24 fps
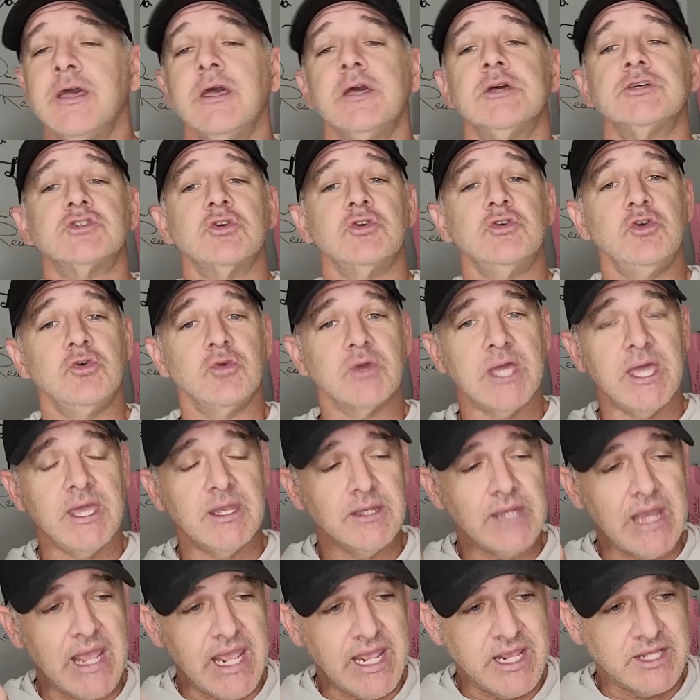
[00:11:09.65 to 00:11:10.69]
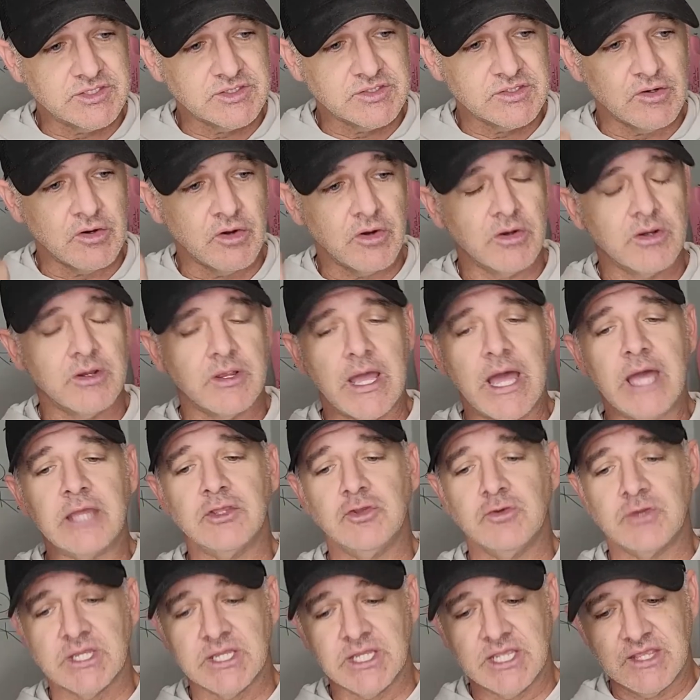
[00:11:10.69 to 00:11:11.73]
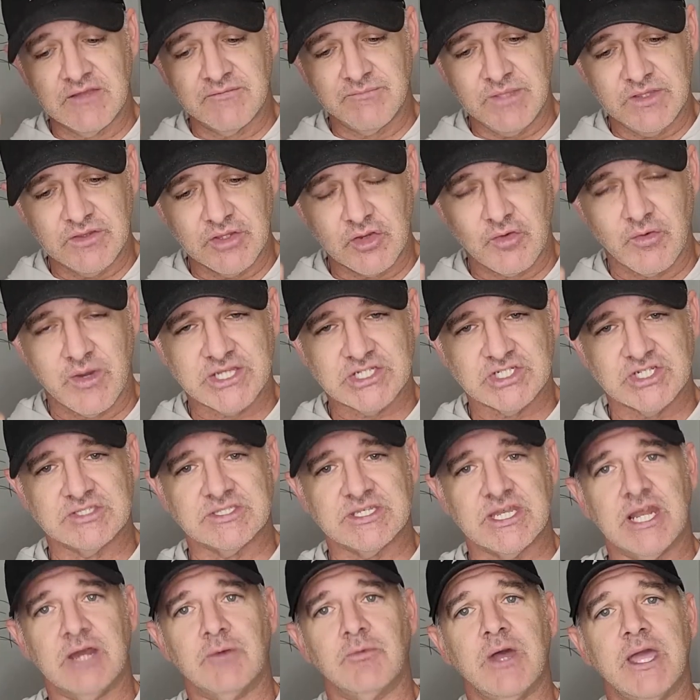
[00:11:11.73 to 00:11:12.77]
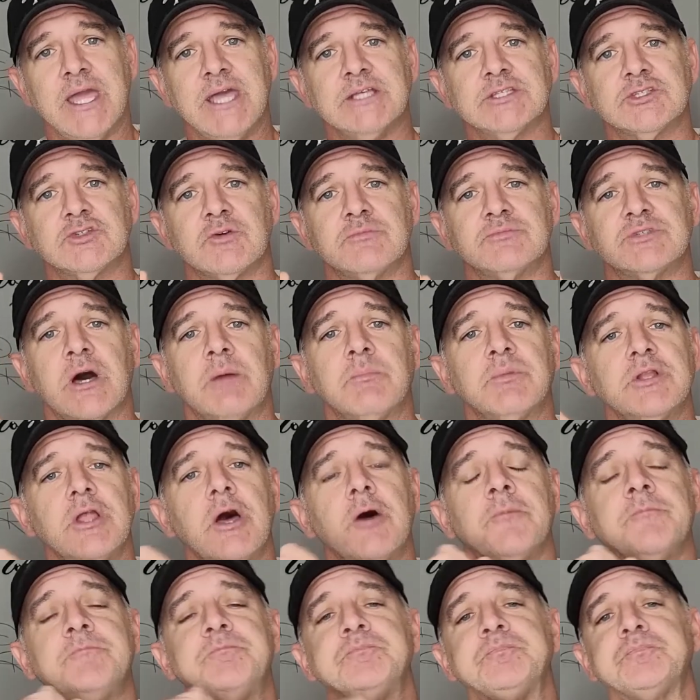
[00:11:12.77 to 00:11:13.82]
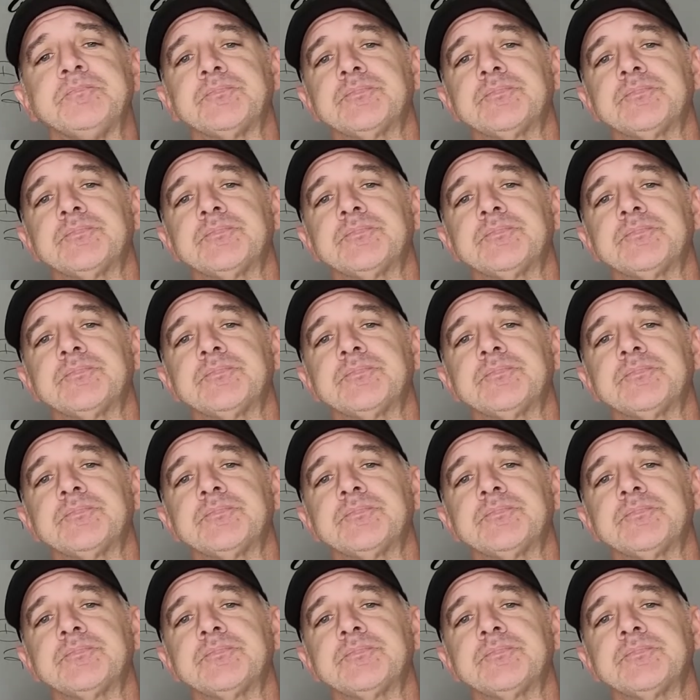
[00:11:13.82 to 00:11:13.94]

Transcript: So you can answer, or you can give me the questions and I will answer them down below.